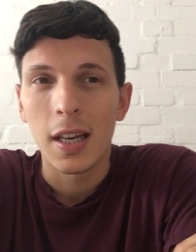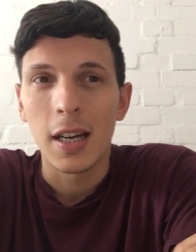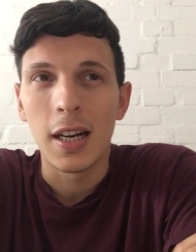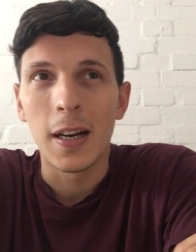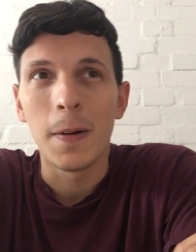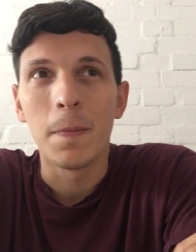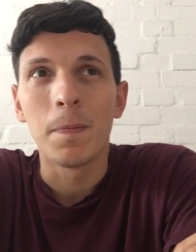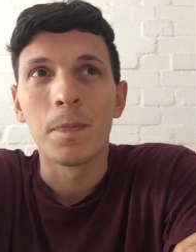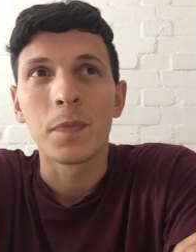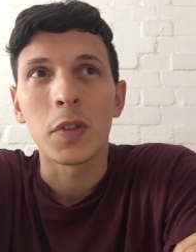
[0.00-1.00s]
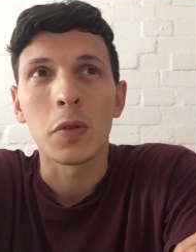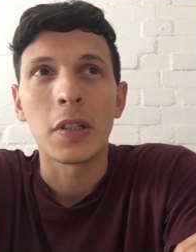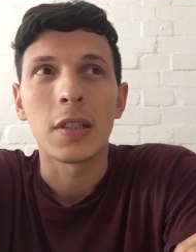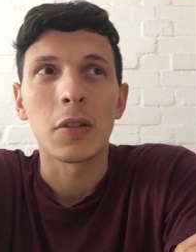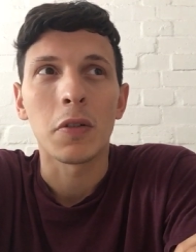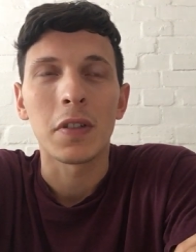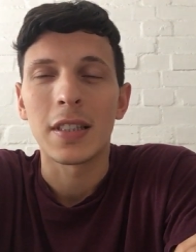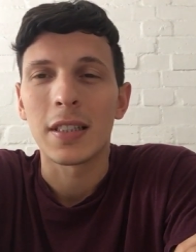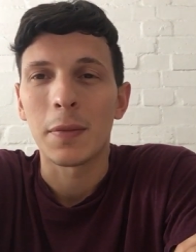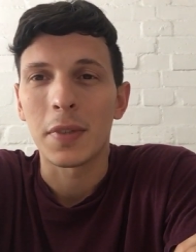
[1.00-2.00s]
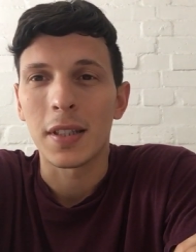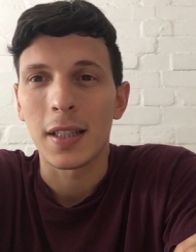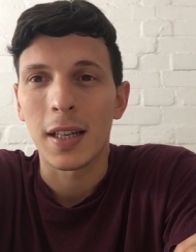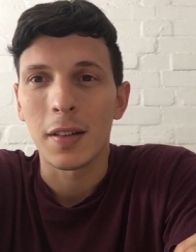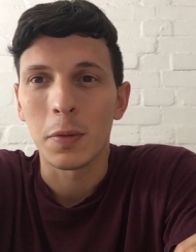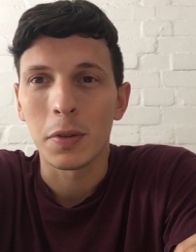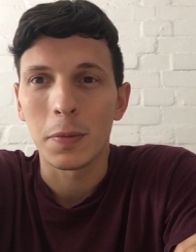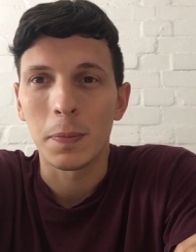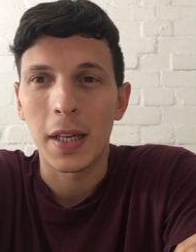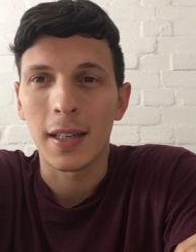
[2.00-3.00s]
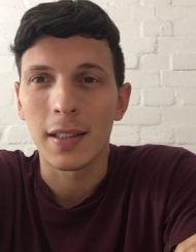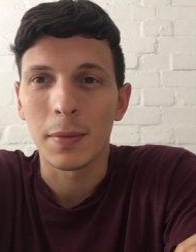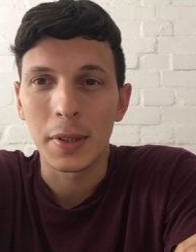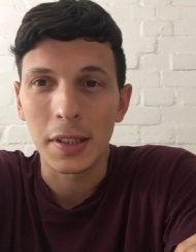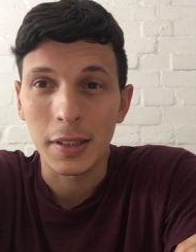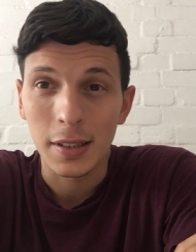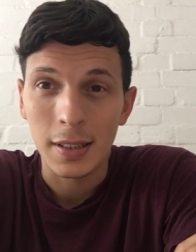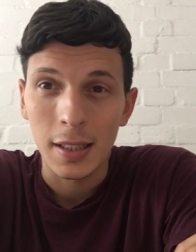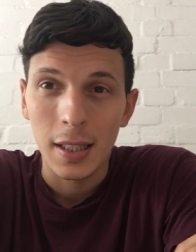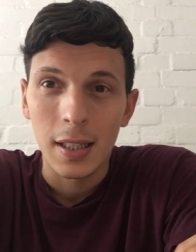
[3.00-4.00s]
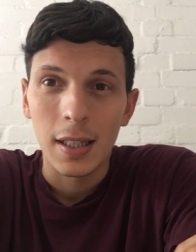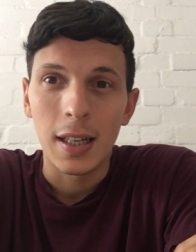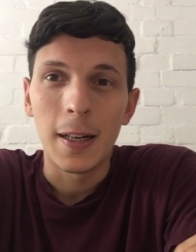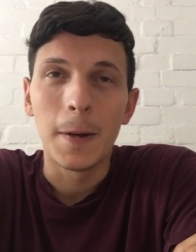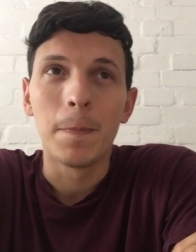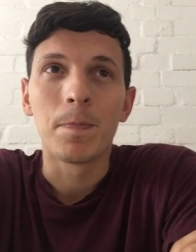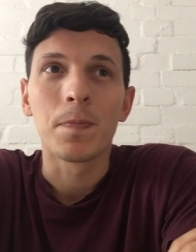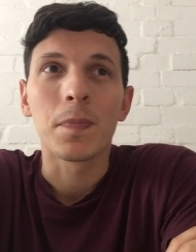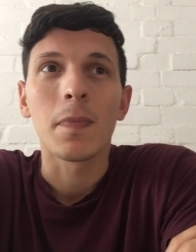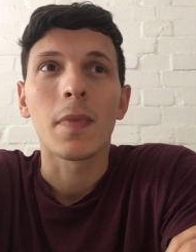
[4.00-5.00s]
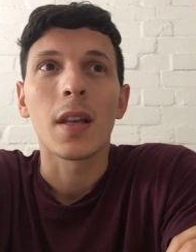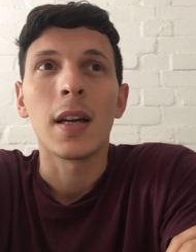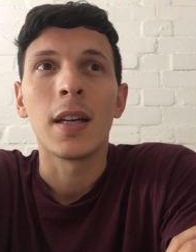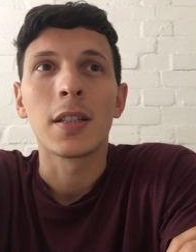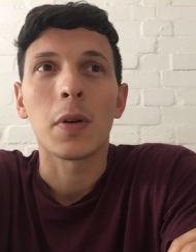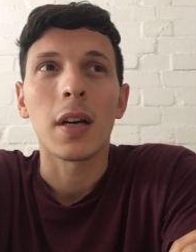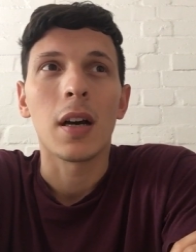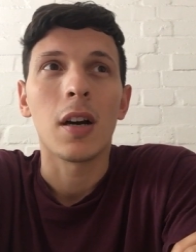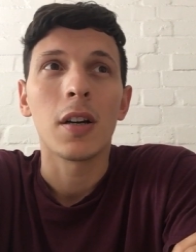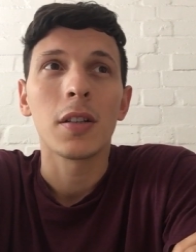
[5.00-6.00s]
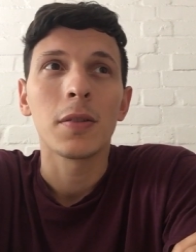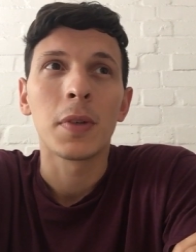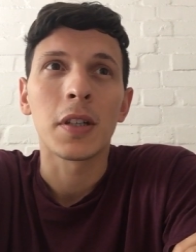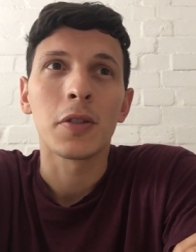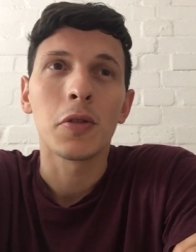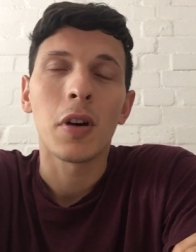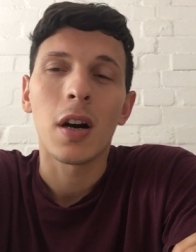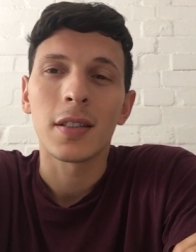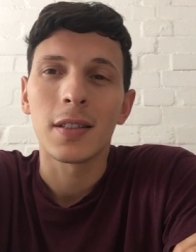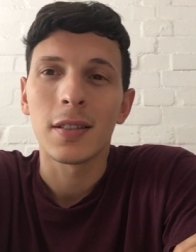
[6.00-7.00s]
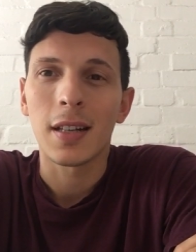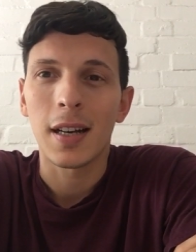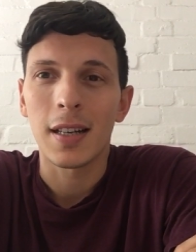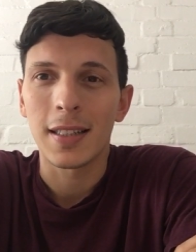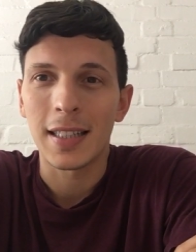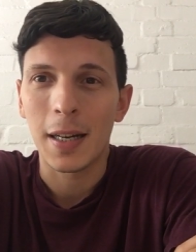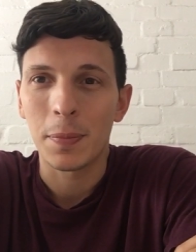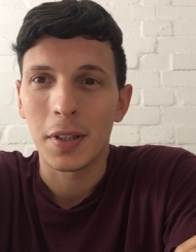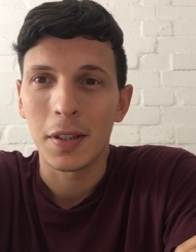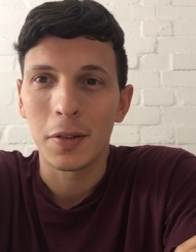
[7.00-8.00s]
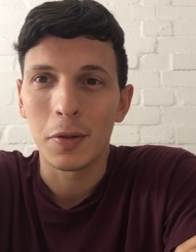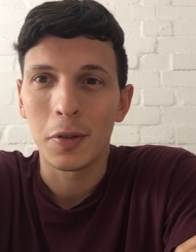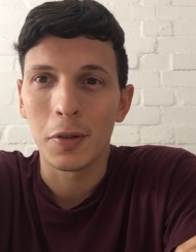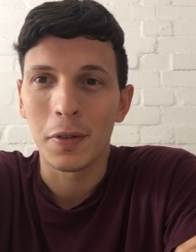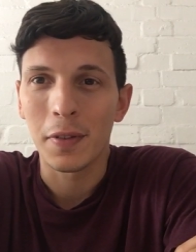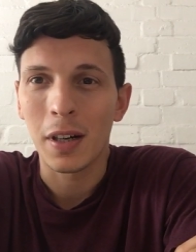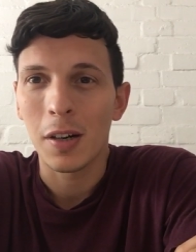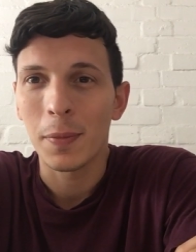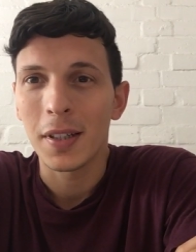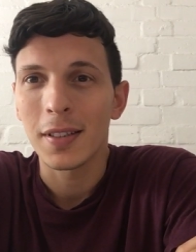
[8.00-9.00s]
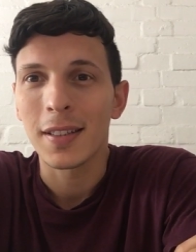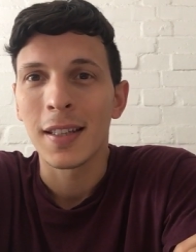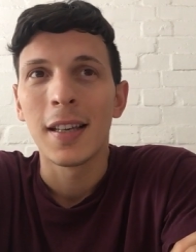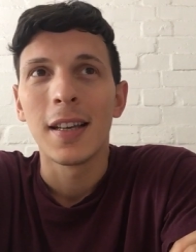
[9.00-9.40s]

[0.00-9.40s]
So this is obviously something that was paying the bills. And it's quite hard because you are still kind of adapting to a new environment.